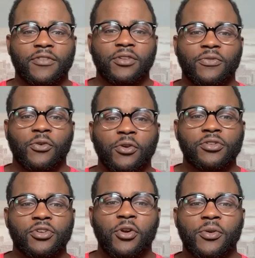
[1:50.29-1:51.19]
And of
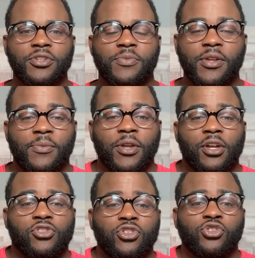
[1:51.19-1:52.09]
course you're going to be,
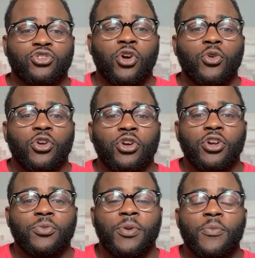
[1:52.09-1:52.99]
because you're so
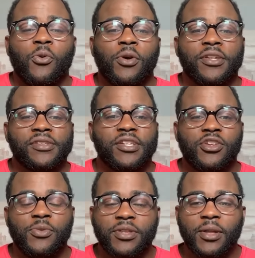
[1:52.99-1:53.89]
good. People want to see
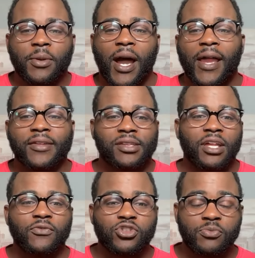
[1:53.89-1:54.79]
you in the highest
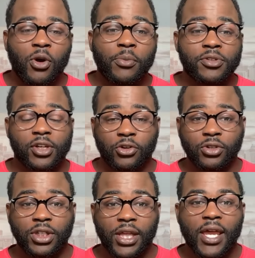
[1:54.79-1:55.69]
leverage moments early.